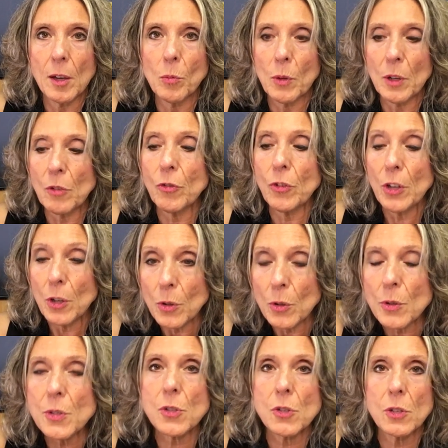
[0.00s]
can
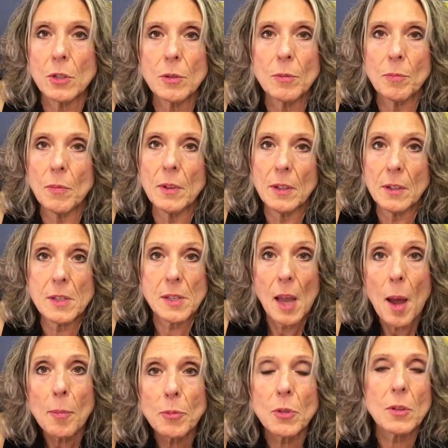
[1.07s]
refuse to
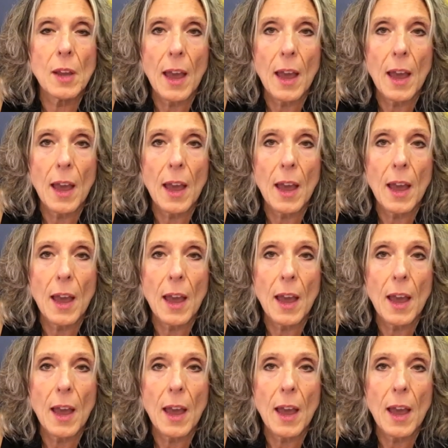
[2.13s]
accept